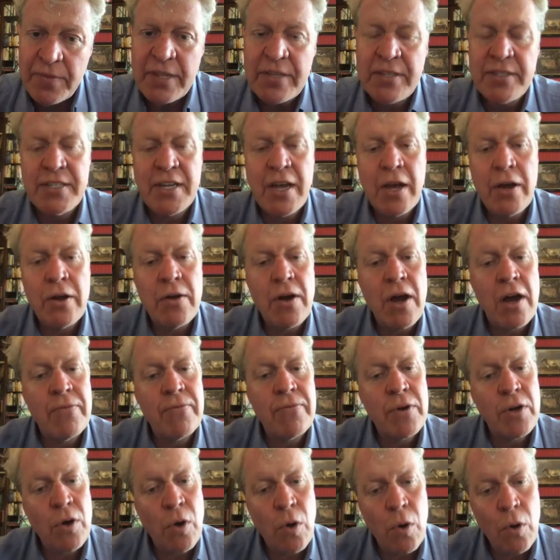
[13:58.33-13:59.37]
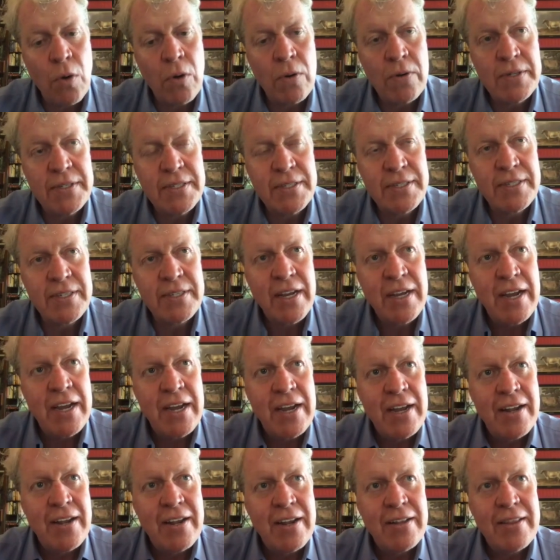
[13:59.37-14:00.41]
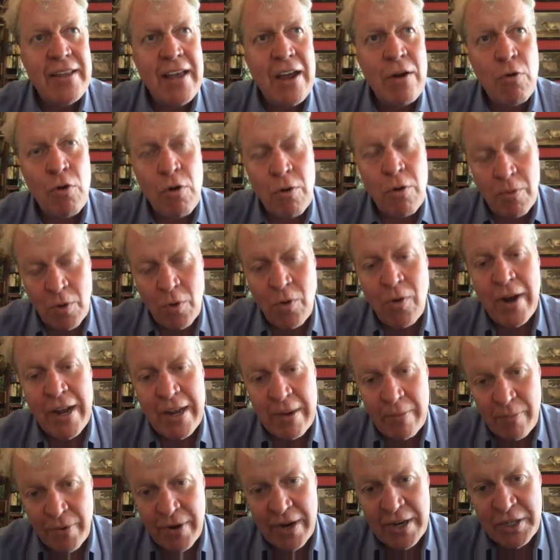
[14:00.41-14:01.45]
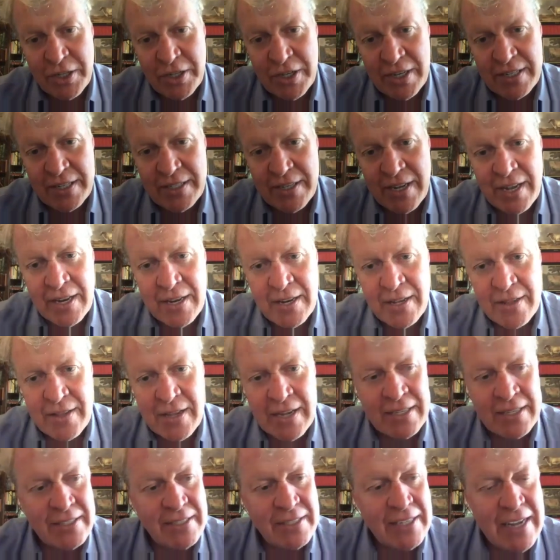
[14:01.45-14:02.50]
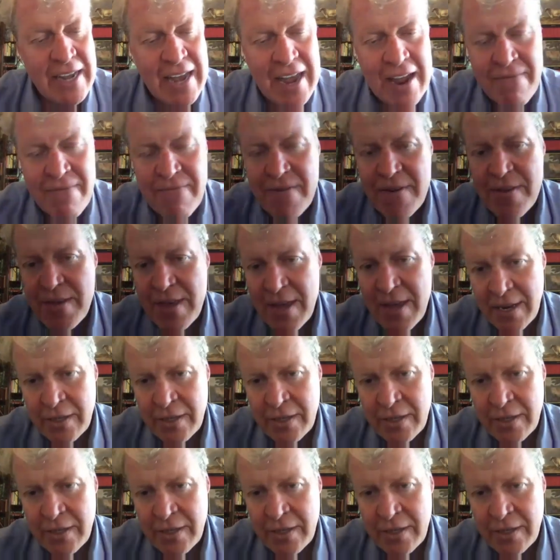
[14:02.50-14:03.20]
So of course, they're all quite prejudiced in that they see everything as